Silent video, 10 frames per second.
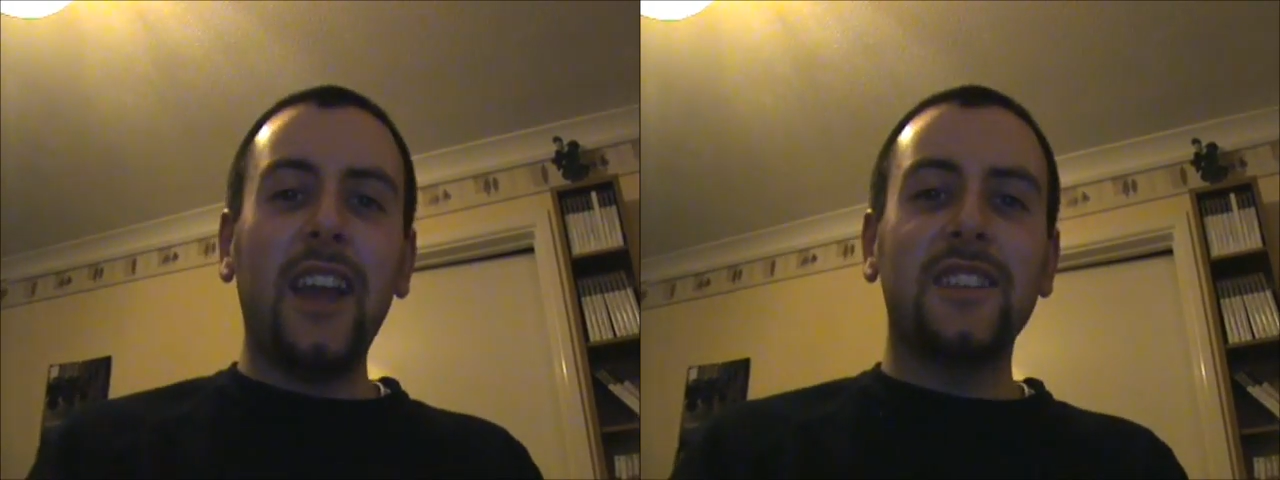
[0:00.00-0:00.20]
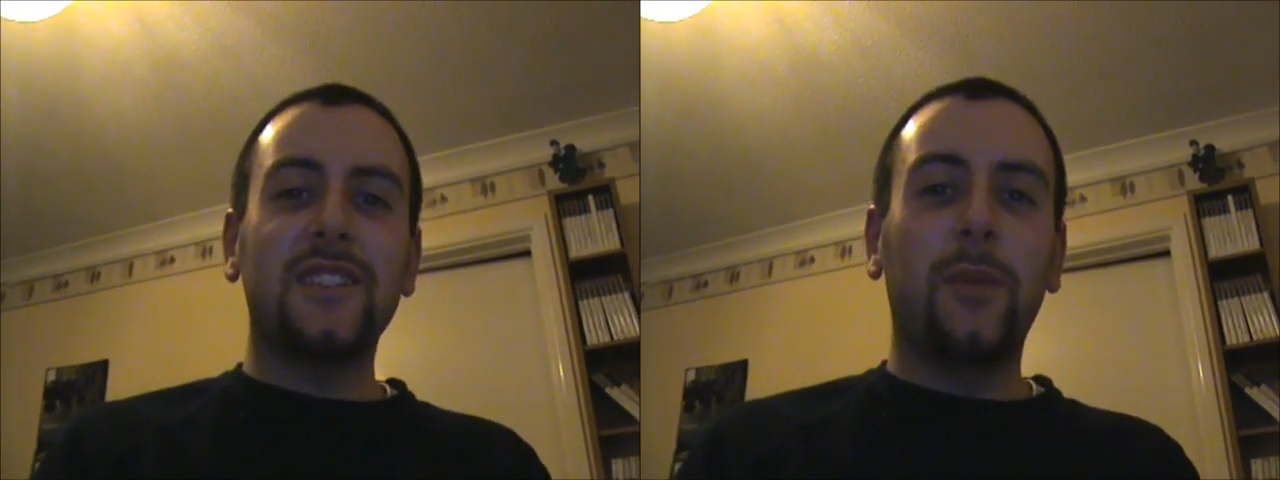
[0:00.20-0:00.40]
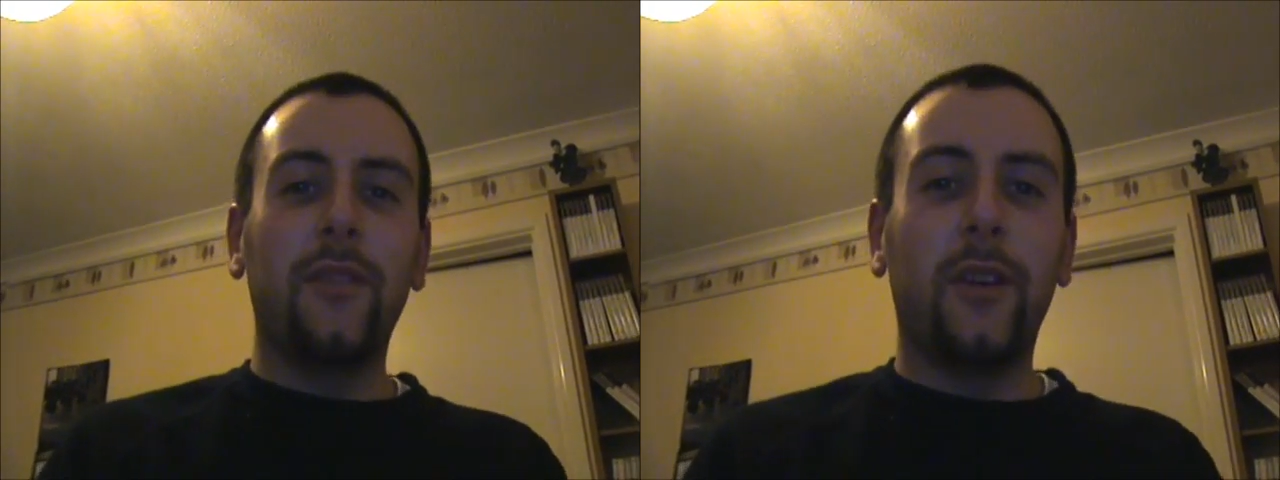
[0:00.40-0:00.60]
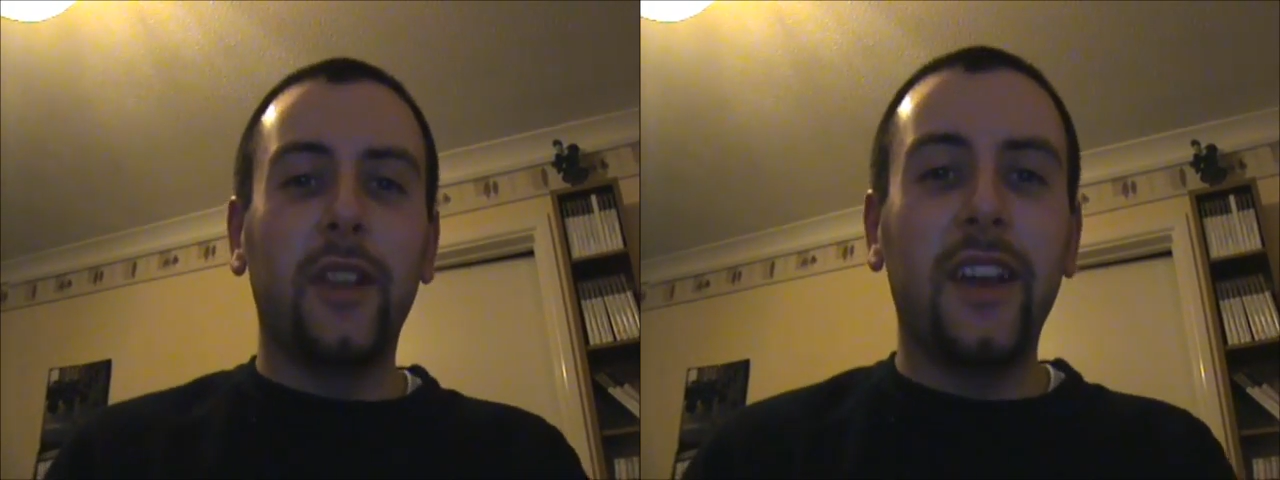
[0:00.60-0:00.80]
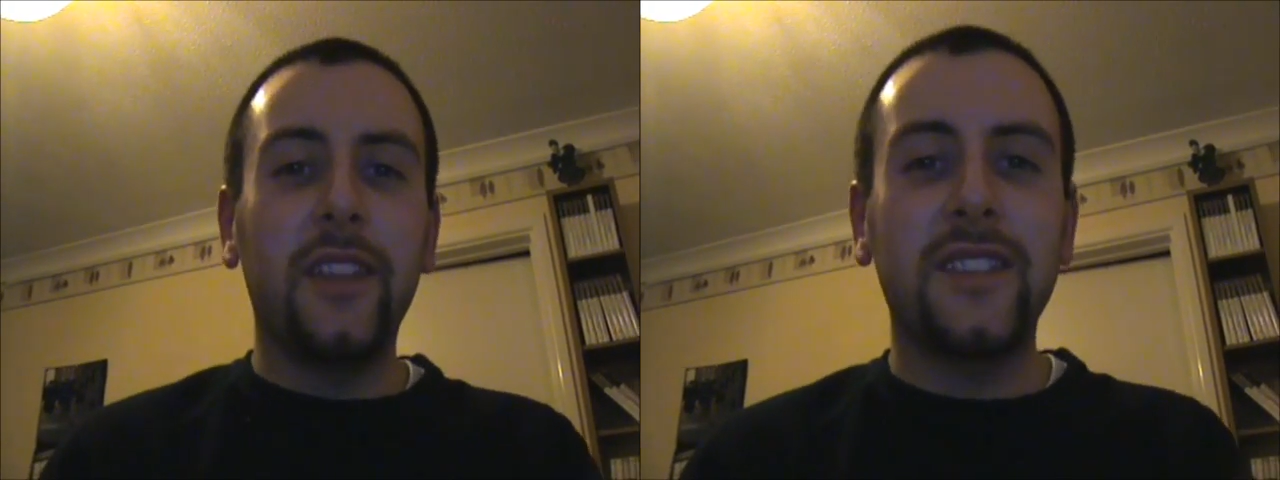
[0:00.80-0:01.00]
as with
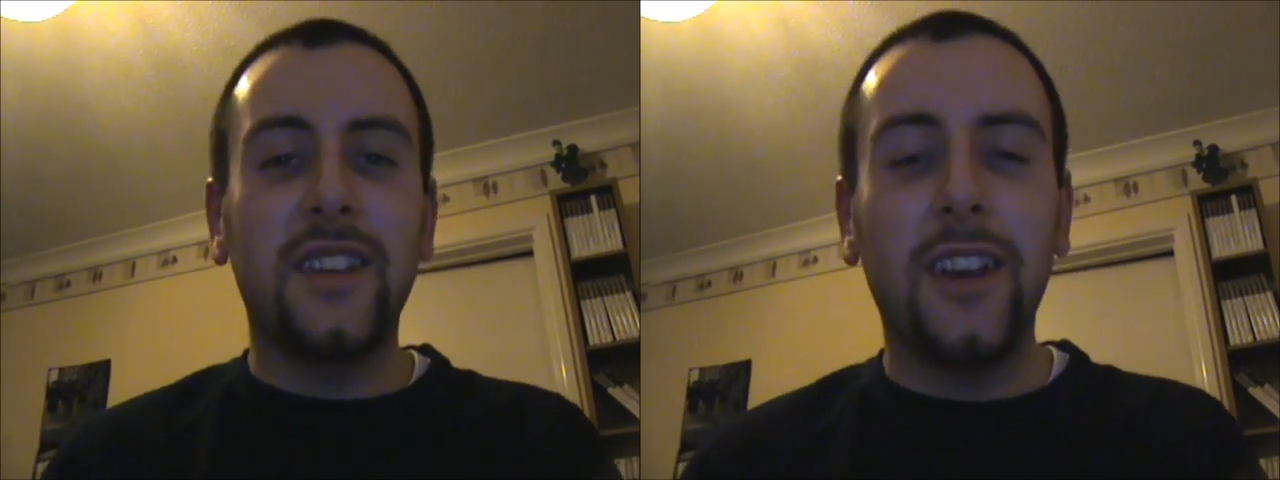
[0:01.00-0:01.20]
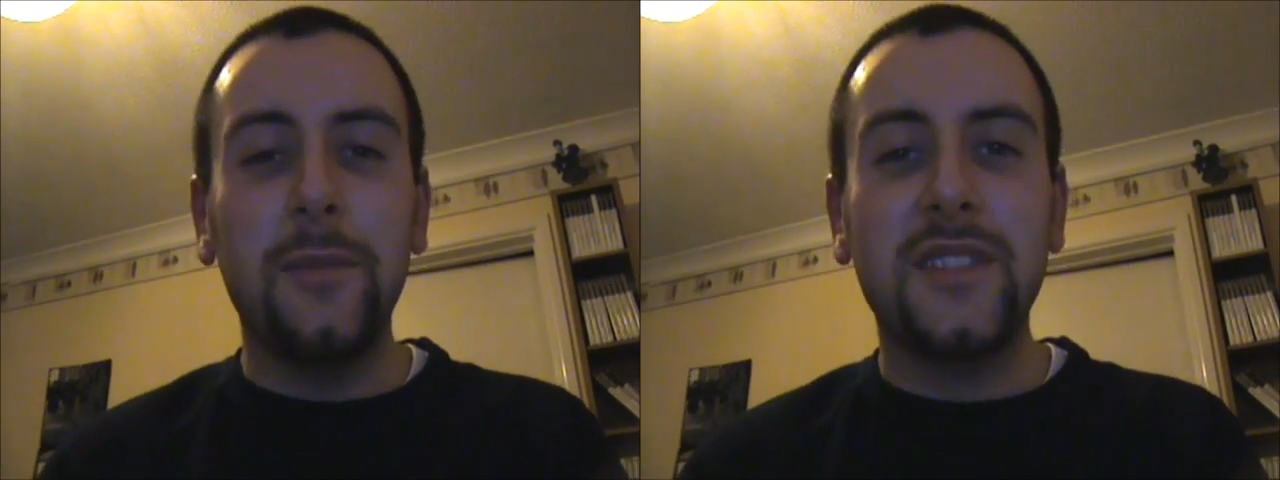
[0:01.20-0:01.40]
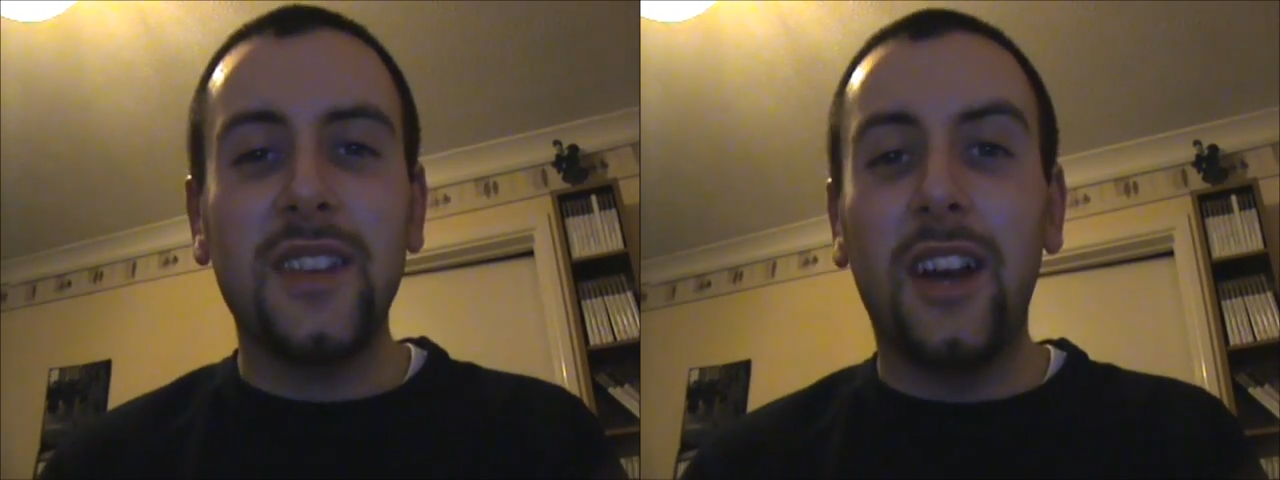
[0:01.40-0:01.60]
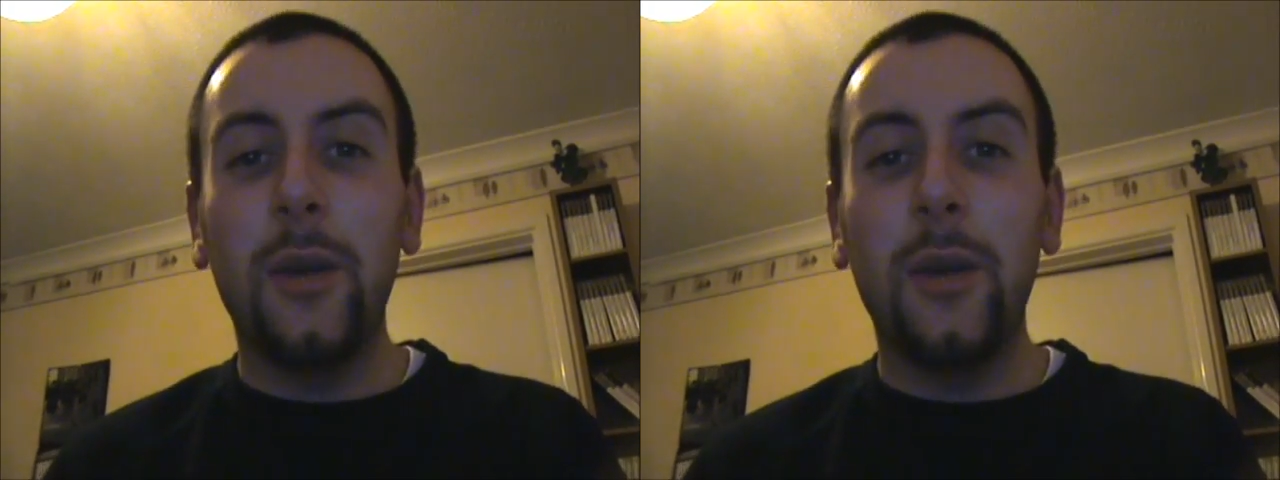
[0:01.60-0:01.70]
all the other times,